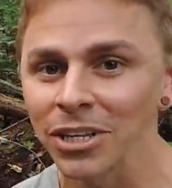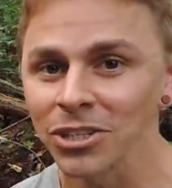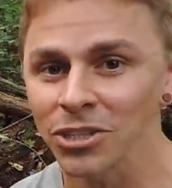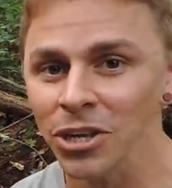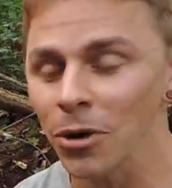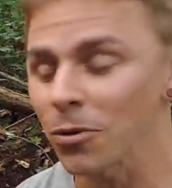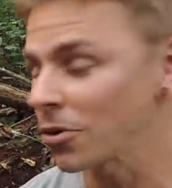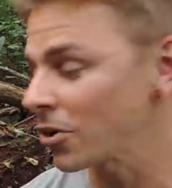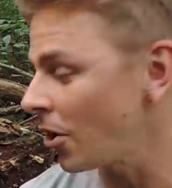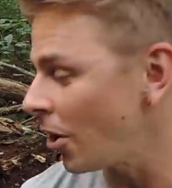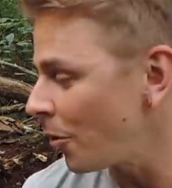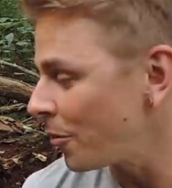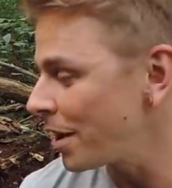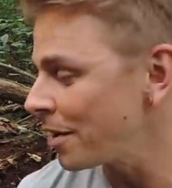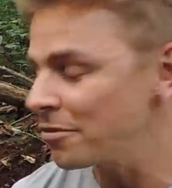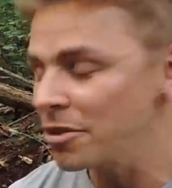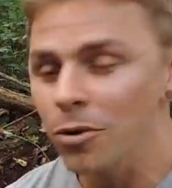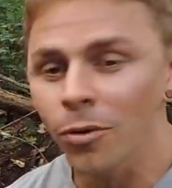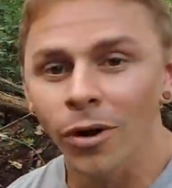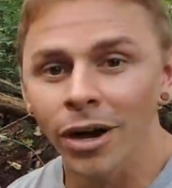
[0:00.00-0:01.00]
So call it
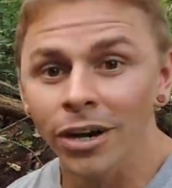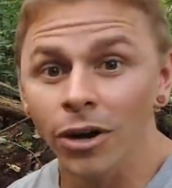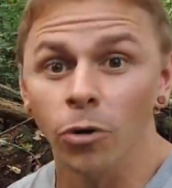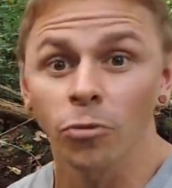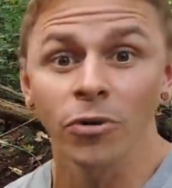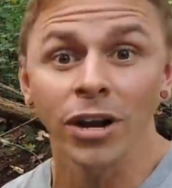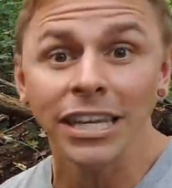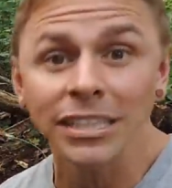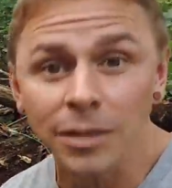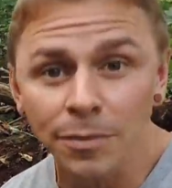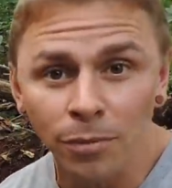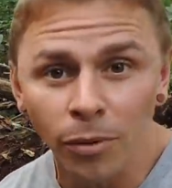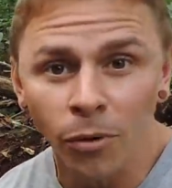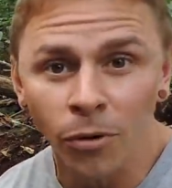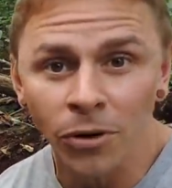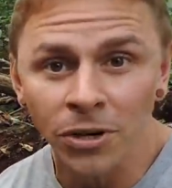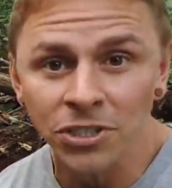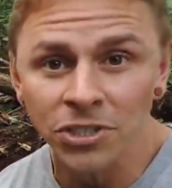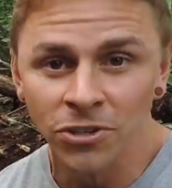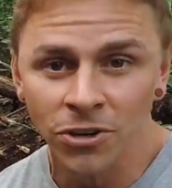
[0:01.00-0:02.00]
whatever you want.
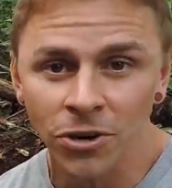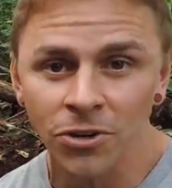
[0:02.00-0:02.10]
Aurantiporus